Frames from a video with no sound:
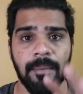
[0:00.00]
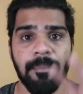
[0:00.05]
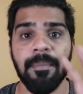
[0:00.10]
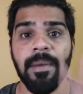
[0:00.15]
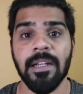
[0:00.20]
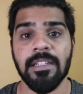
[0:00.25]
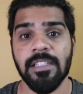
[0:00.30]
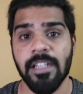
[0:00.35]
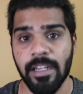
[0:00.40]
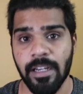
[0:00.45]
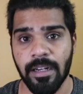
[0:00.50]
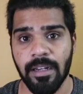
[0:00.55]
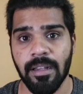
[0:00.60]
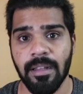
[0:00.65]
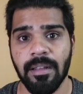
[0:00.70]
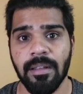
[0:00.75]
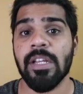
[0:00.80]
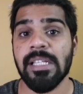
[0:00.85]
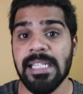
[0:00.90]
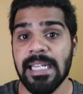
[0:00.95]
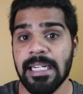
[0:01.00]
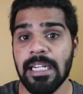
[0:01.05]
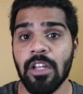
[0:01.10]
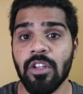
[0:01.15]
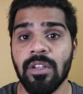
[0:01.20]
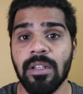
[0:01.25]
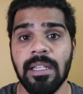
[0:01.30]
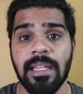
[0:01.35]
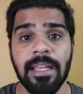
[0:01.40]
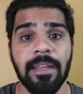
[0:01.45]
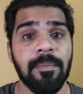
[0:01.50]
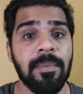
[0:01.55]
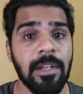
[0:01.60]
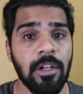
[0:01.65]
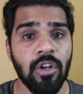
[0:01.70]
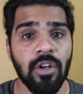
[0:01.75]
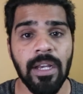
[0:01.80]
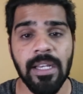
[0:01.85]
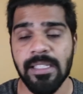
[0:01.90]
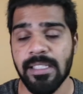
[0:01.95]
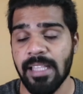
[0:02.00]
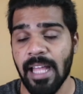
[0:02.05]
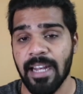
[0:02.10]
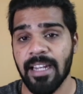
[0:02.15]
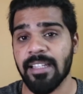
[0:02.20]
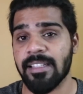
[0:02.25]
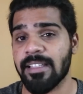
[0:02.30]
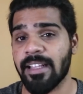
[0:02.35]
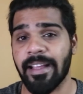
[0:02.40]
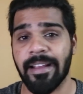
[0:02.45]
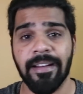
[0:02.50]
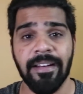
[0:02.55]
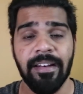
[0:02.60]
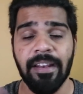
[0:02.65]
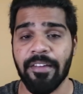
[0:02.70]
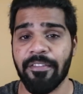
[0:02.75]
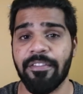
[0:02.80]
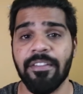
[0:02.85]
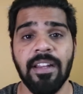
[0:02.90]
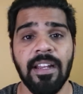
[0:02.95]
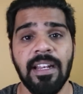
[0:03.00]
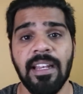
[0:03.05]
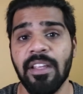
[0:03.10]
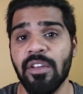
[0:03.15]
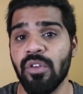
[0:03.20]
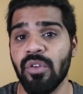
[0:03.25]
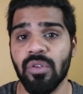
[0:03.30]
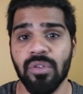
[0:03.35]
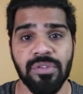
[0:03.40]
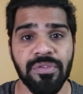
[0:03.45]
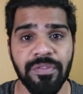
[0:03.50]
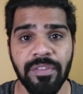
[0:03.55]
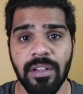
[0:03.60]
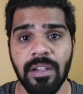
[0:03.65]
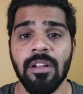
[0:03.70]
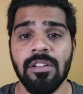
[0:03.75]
Puncture kit. You can check down the link below guys. That is like definitely useful.